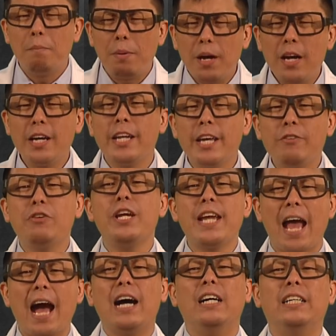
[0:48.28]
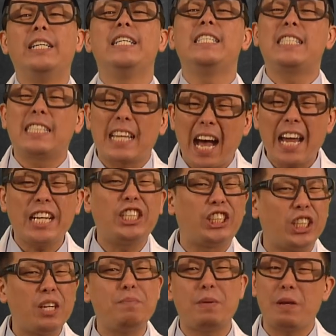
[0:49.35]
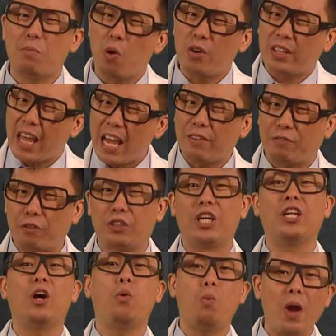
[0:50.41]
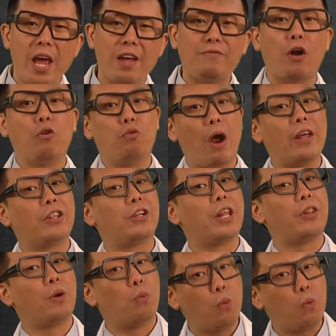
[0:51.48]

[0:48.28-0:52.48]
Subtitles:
But in reality, Scotty should be more thankful to the wave rather than the